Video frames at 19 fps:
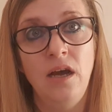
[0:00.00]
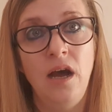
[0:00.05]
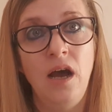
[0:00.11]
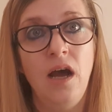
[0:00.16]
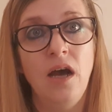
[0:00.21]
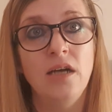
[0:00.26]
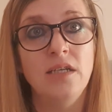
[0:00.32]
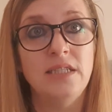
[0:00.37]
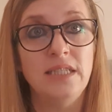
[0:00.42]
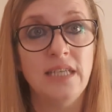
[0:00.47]

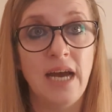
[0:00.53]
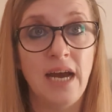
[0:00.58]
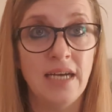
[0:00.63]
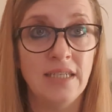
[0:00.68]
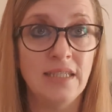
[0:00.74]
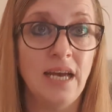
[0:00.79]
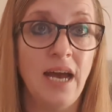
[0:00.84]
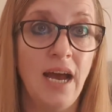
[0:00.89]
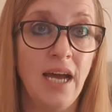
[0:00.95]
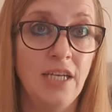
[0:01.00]
her dad
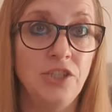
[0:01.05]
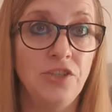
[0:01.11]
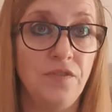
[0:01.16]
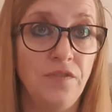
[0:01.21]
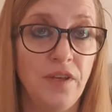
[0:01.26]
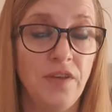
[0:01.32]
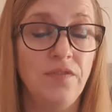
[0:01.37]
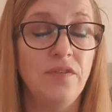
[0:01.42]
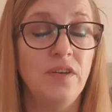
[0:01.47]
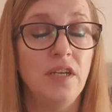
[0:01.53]
at age
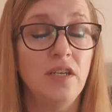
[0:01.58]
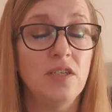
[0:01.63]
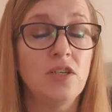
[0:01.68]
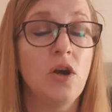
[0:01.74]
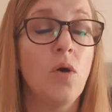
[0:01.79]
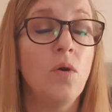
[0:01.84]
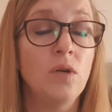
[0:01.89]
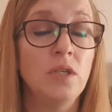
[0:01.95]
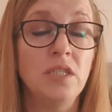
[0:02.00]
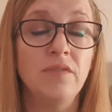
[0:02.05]
50
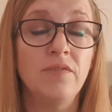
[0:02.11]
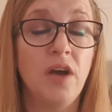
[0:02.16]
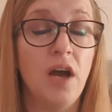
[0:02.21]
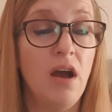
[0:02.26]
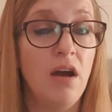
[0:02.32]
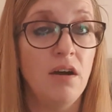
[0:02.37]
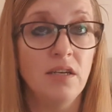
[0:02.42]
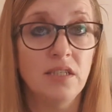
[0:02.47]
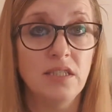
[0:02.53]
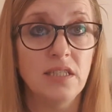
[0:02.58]
died of a
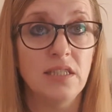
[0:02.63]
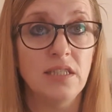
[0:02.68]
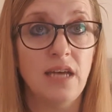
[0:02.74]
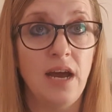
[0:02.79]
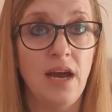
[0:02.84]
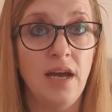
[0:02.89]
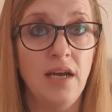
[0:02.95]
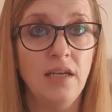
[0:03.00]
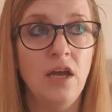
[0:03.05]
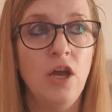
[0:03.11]
heart
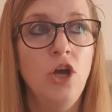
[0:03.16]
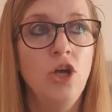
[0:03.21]
attack.